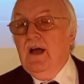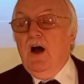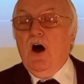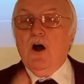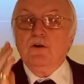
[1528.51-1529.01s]

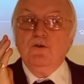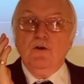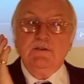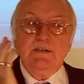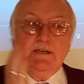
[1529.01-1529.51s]
How
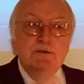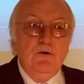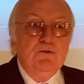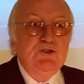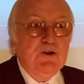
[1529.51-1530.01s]
long did he
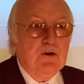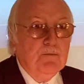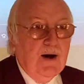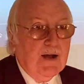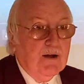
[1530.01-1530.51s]
know
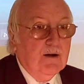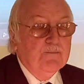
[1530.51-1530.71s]
Jeremiah